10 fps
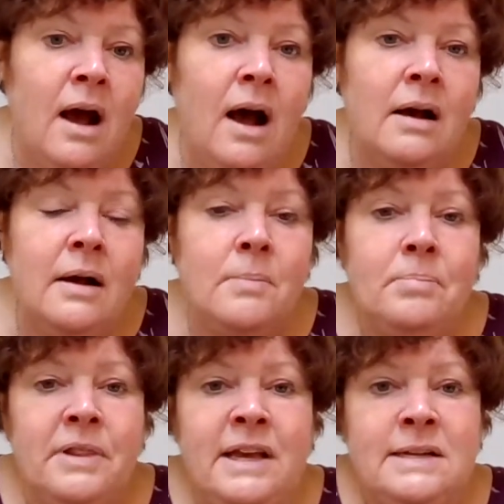A
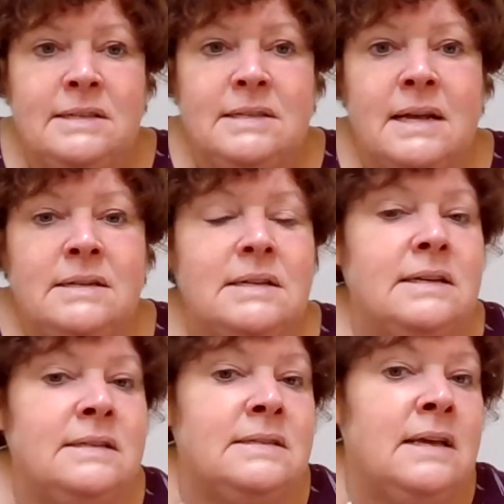complete
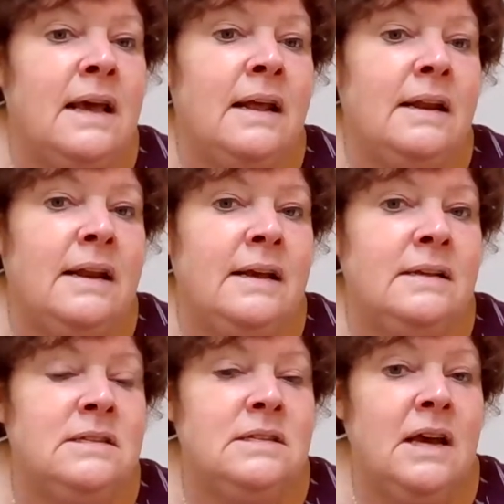sentence
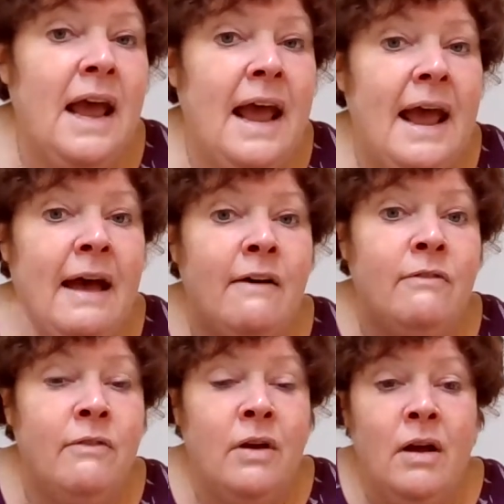needs to
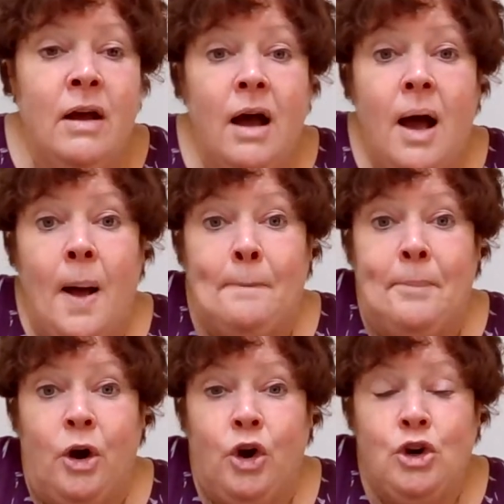have a
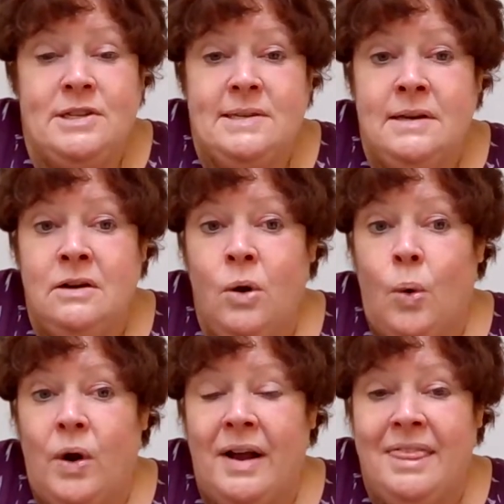person
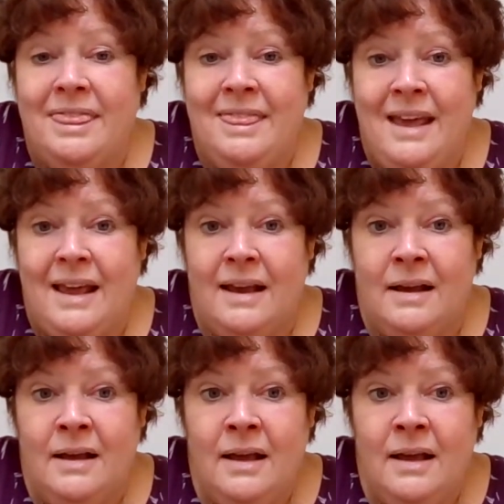or a thing,